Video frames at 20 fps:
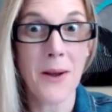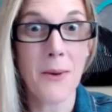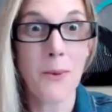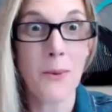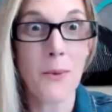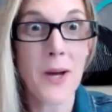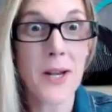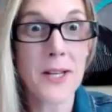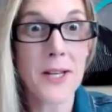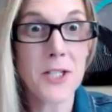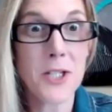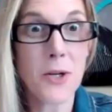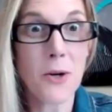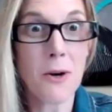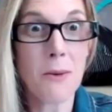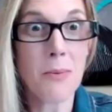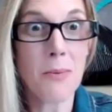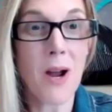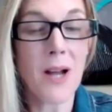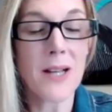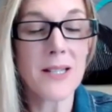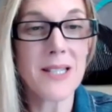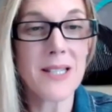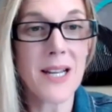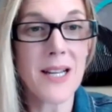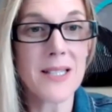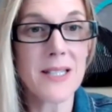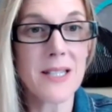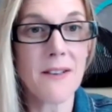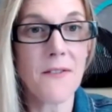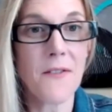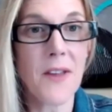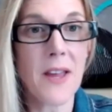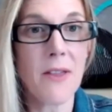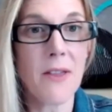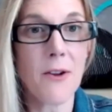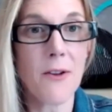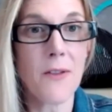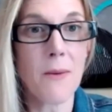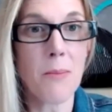what is your process if
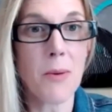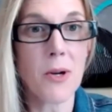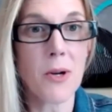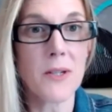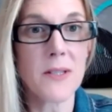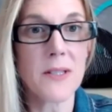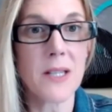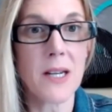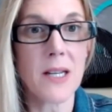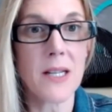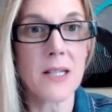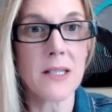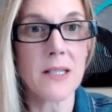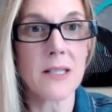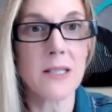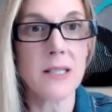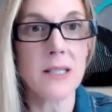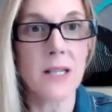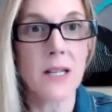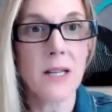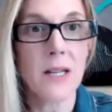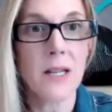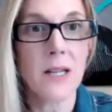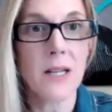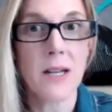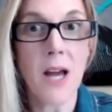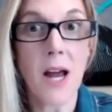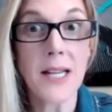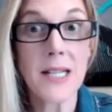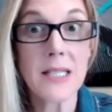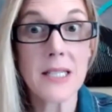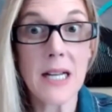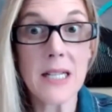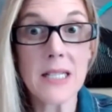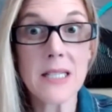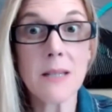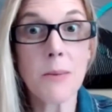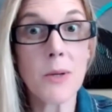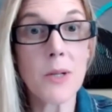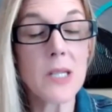either the person is not
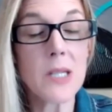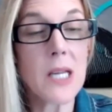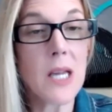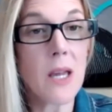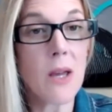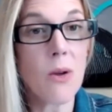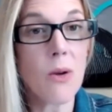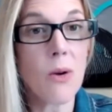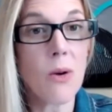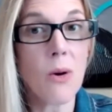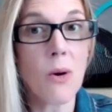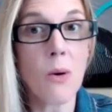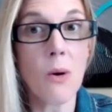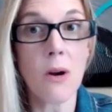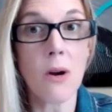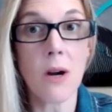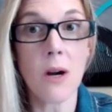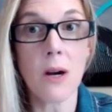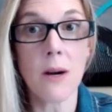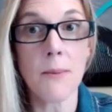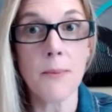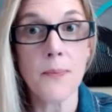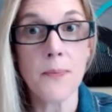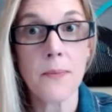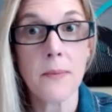accessible to you or